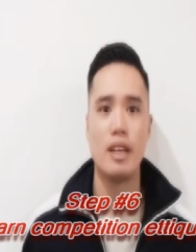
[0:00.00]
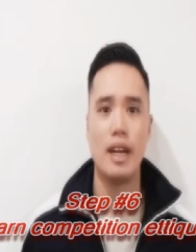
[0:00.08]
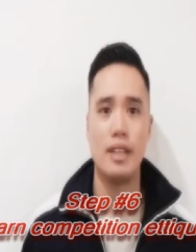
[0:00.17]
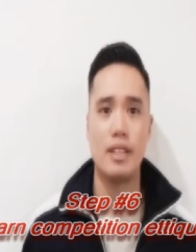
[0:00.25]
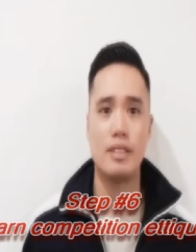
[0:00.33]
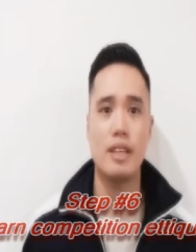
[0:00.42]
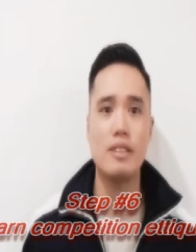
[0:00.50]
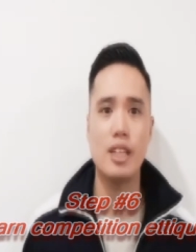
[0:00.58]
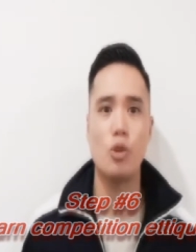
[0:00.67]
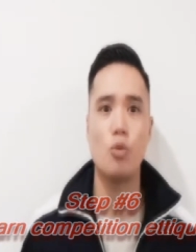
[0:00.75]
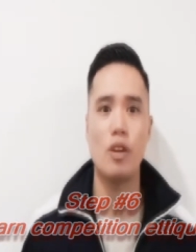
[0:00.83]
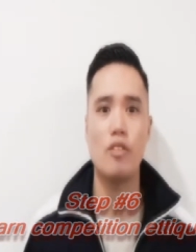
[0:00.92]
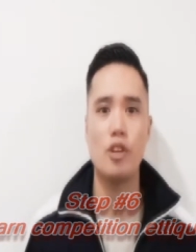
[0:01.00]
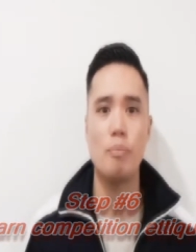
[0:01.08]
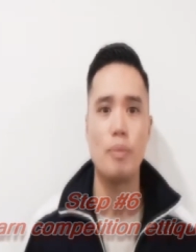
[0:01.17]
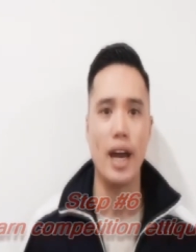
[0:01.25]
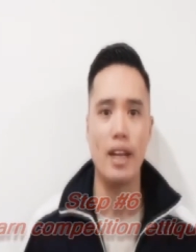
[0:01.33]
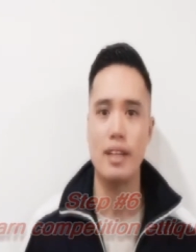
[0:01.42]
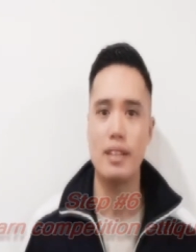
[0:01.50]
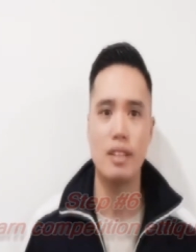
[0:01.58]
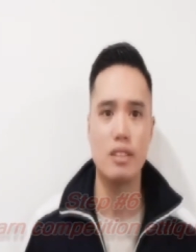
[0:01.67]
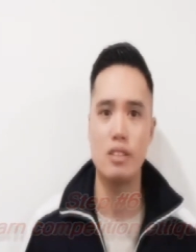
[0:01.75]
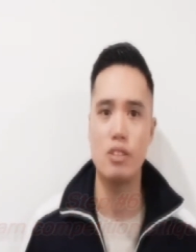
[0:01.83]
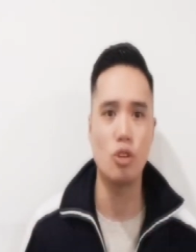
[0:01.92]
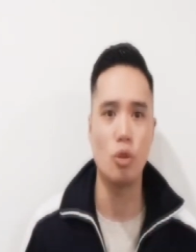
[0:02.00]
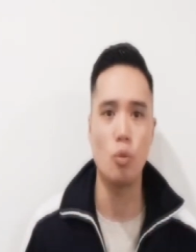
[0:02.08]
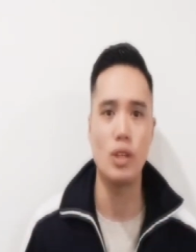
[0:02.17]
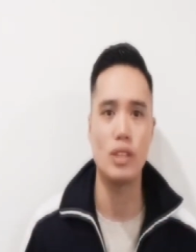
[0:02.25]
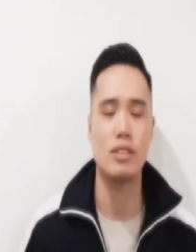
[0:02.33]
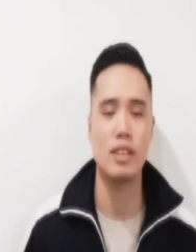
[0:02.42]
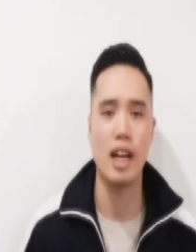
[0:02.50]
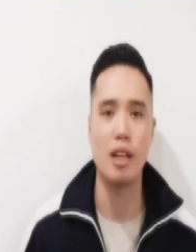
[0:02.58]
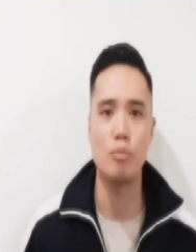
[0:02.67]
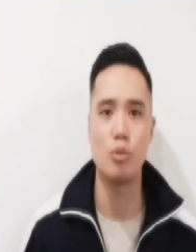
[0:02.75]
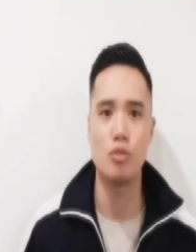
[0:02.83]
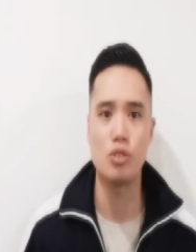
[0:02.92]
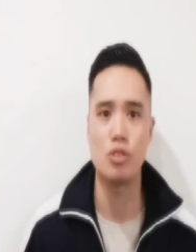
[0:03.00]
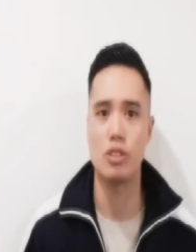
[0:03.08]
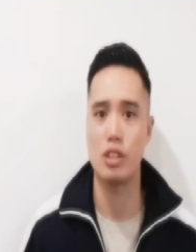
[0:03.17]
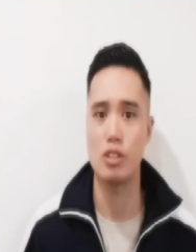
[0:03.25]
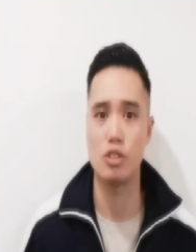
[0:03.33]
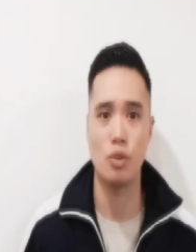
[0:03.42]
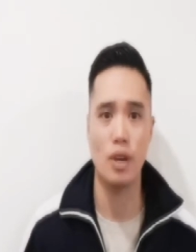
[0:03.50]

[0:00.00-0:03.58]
in the sense that whoever you're battling doesn't know what style, moves, or skills you